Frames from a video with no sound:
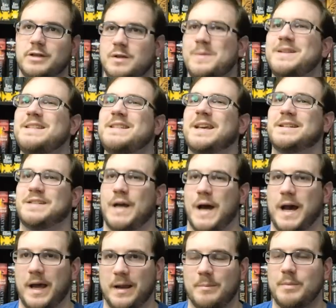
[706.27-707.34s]
which there wasn't a
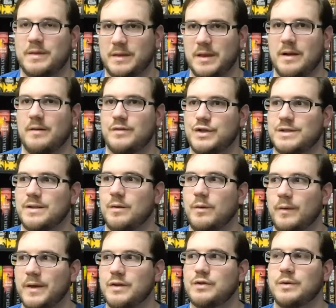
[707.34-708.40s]
ton, but just the
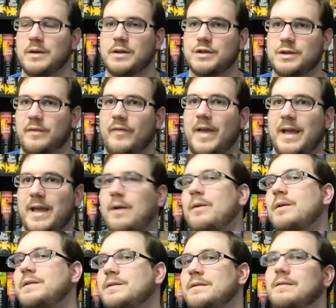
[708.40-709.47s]
whole introduction of that
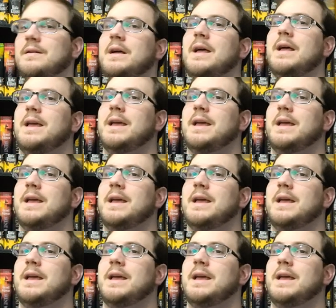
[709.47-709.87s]
character